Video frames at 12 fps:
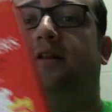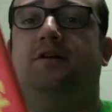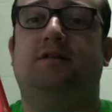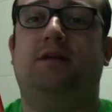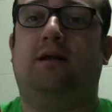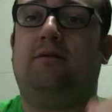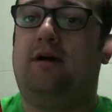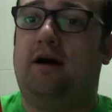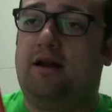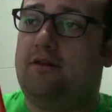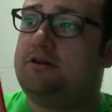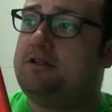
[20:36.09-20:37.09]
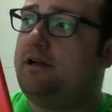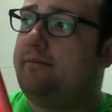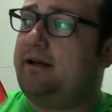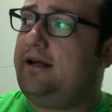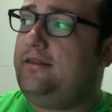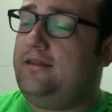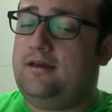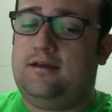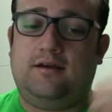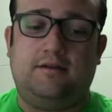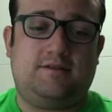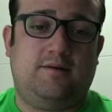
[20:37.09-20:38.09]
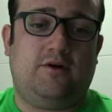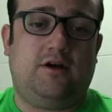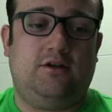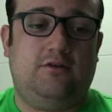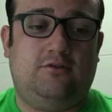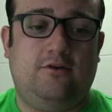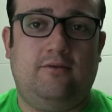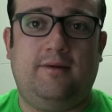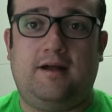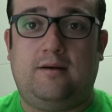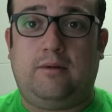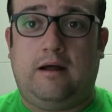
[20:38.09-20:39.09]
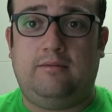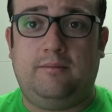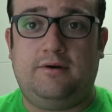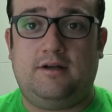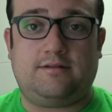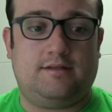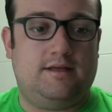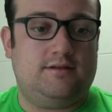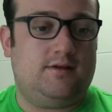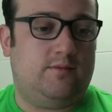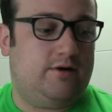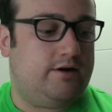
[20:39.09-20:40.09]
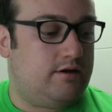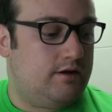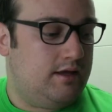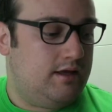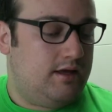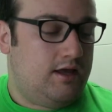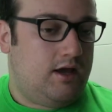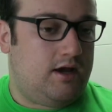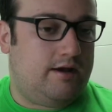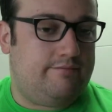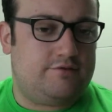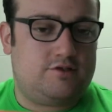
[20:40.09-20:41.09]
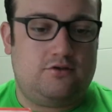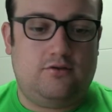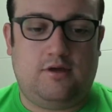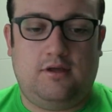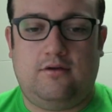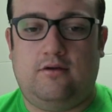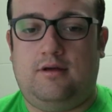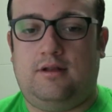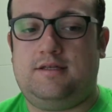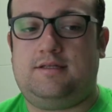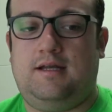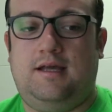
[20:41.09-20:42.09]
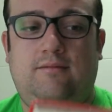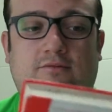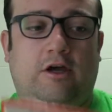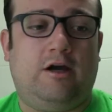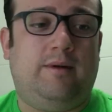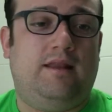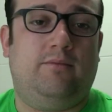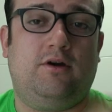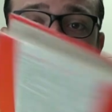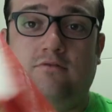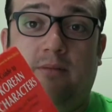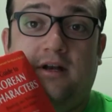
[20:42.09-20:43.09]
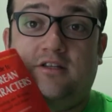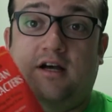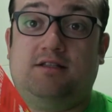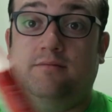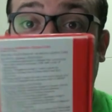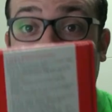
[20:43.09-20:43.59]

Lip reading: There's another gentleman, I think, somewhere on YouTube, and I'll probably put his link somewhere, so you can go and listen to him talk about the book as well. But it's awesome.